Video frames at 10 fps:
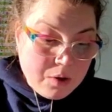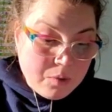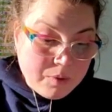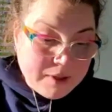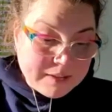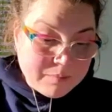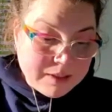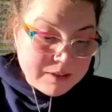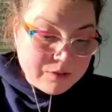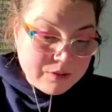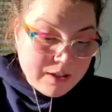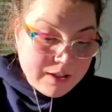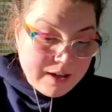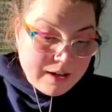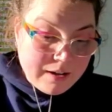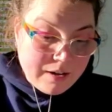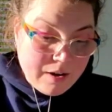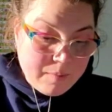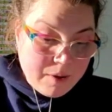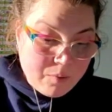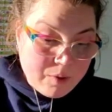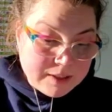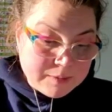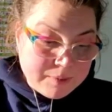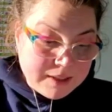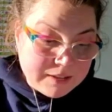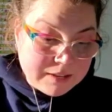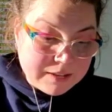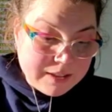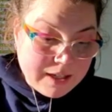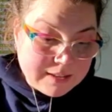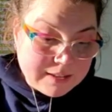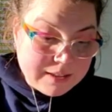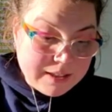We simply do not care about what is being discussed,